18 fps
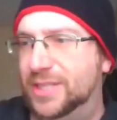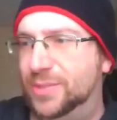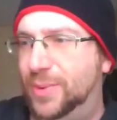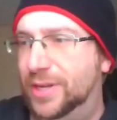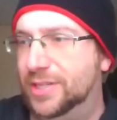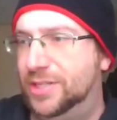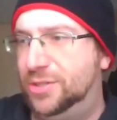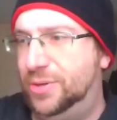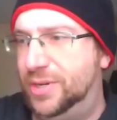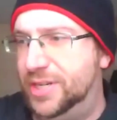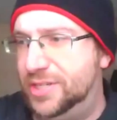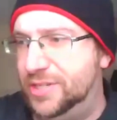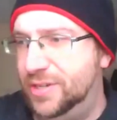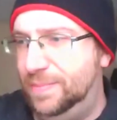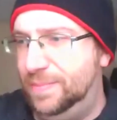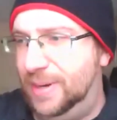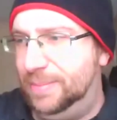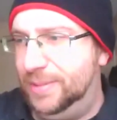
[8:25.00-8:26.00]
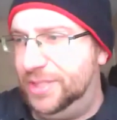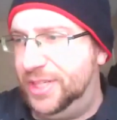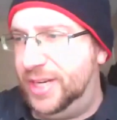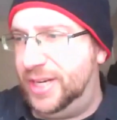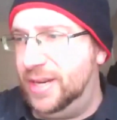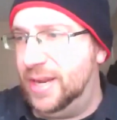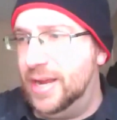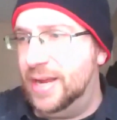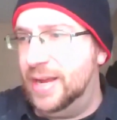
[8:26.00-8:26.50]
as well as traditional
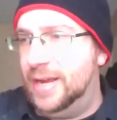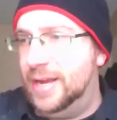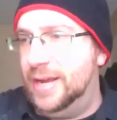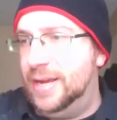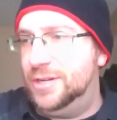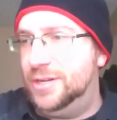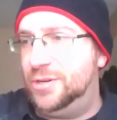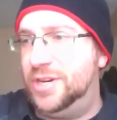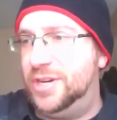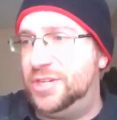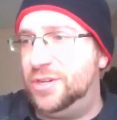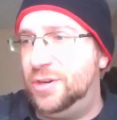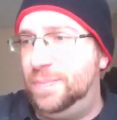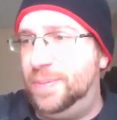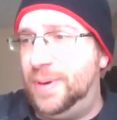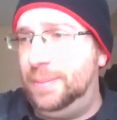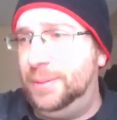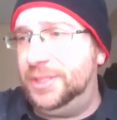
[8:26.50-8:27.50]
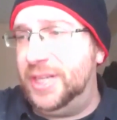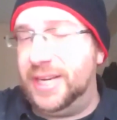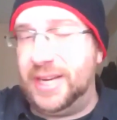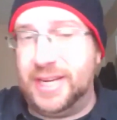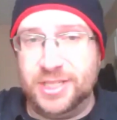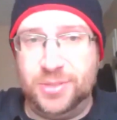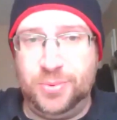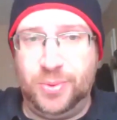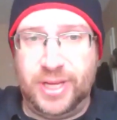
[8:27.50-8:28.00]
publishing. Traditional publishing
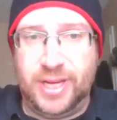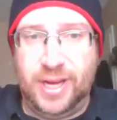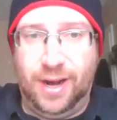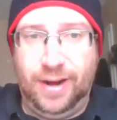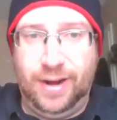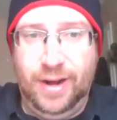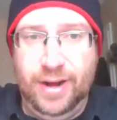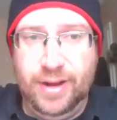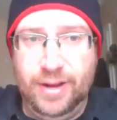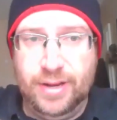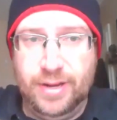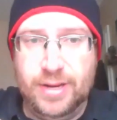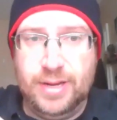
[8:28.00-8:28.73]
is really hard.